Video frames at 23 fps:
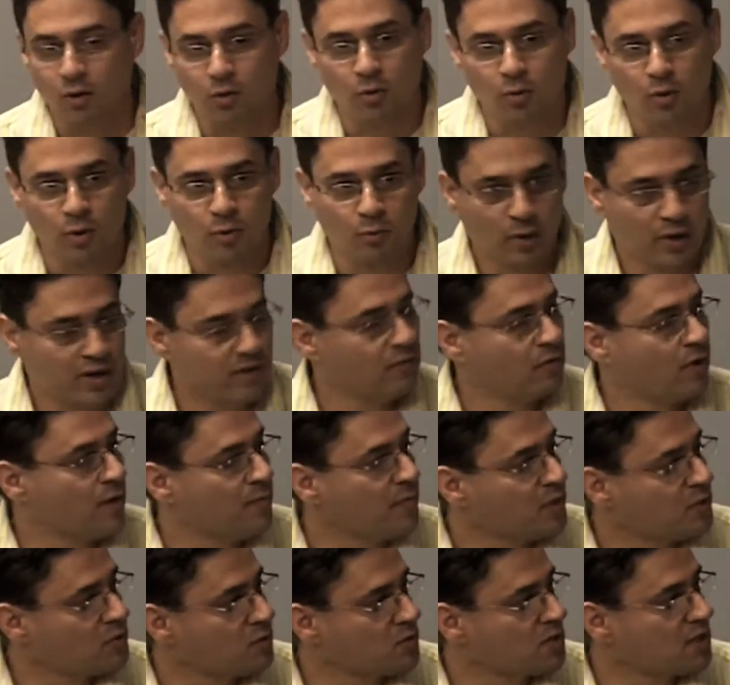or whatever
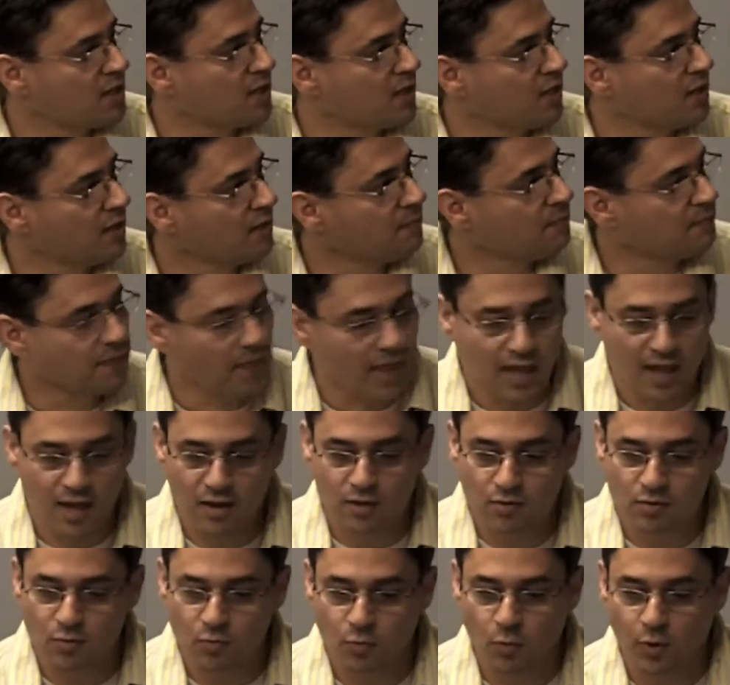I'm interested in.
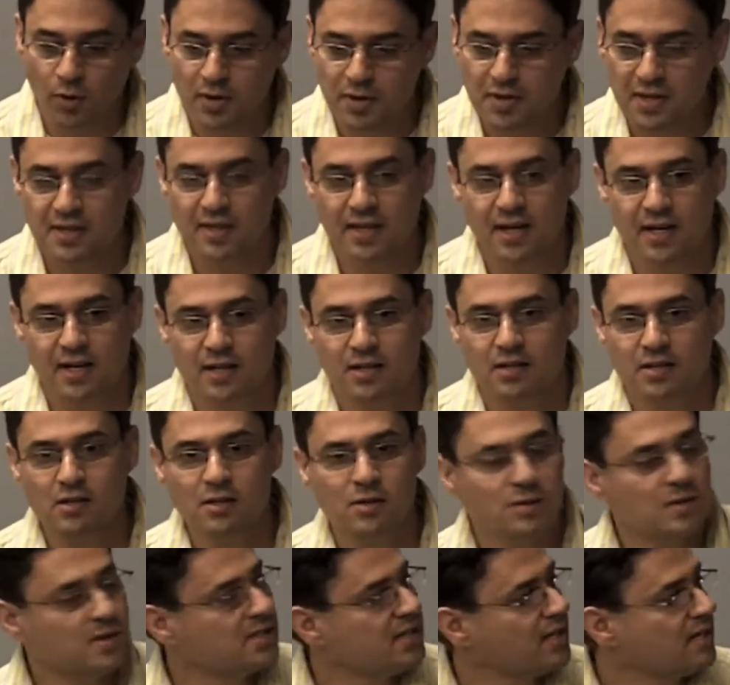And one thing that it can
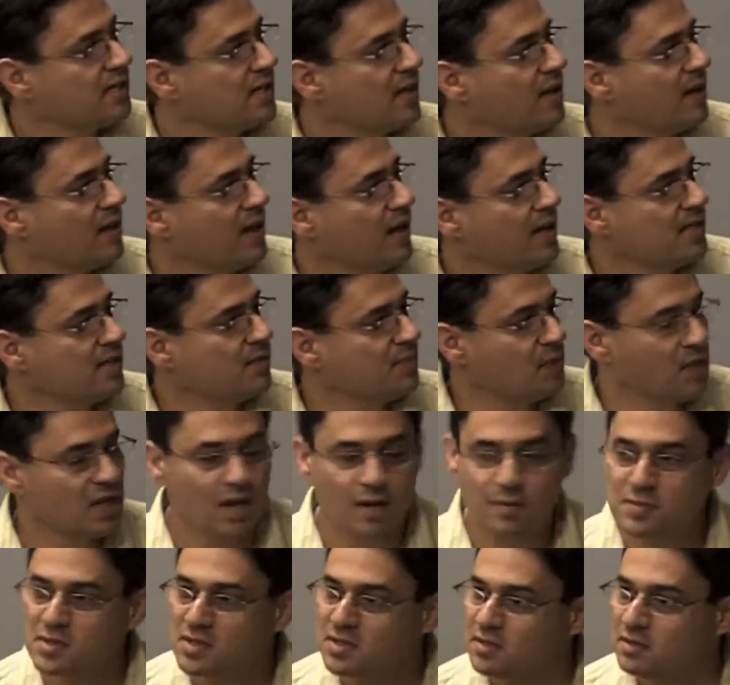do is as it
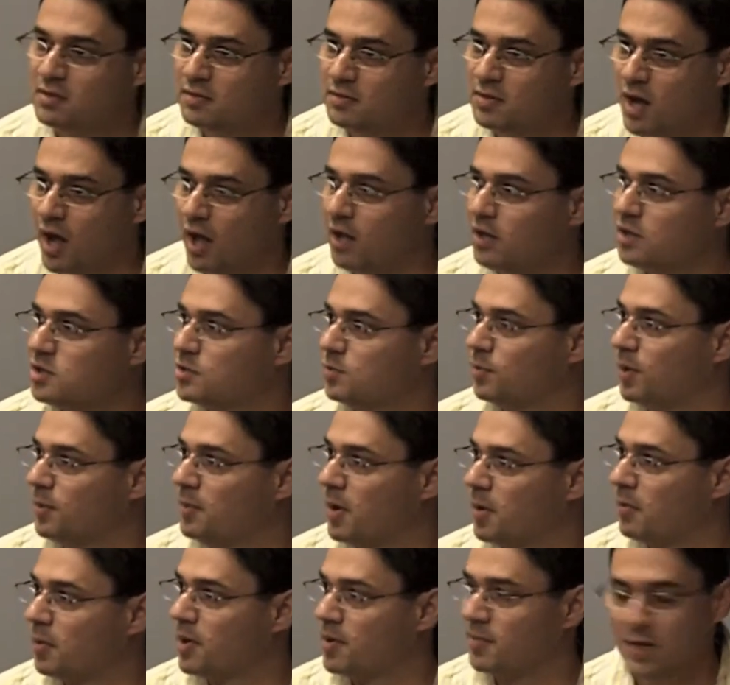becomes knowledgeable
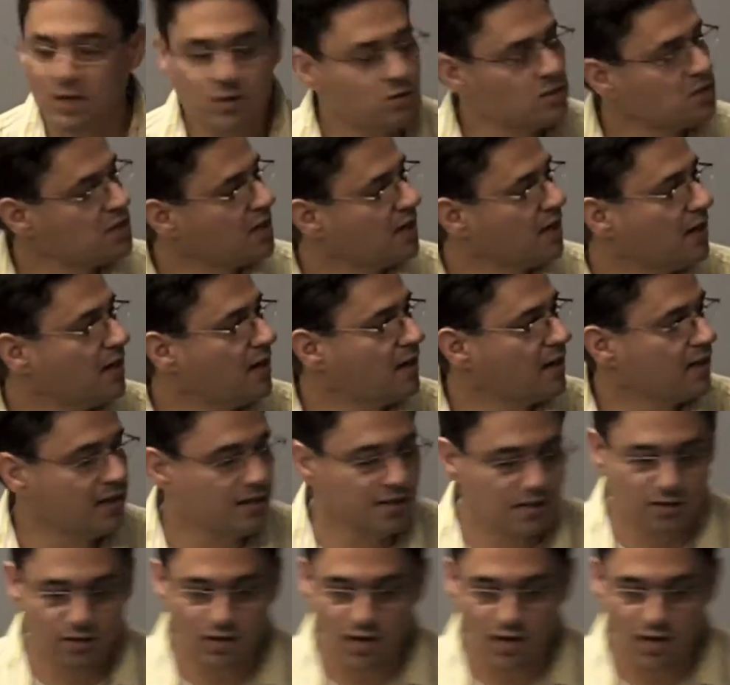about what I'm interested in, it